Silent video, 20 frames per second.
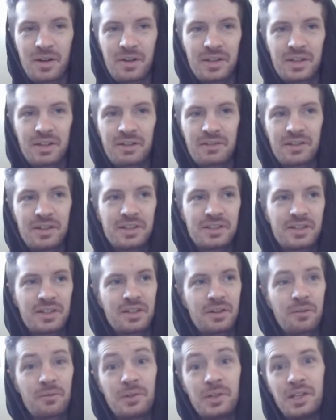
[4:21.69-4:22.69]
Are they gonna release like
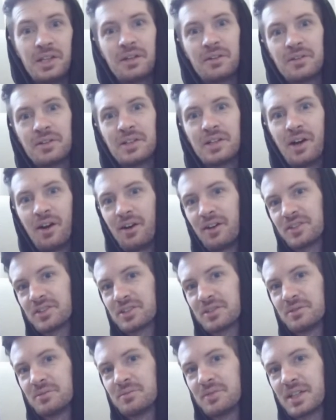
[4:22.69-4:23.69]
a really, really
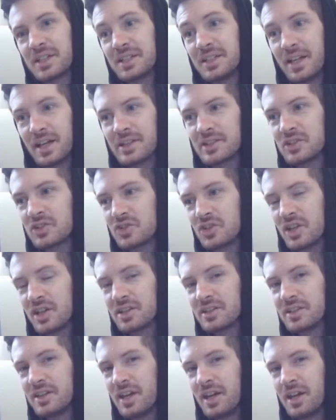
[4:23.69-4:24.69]
awesome like next
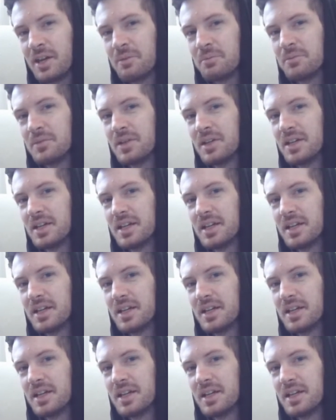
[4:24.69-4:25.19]
gen game?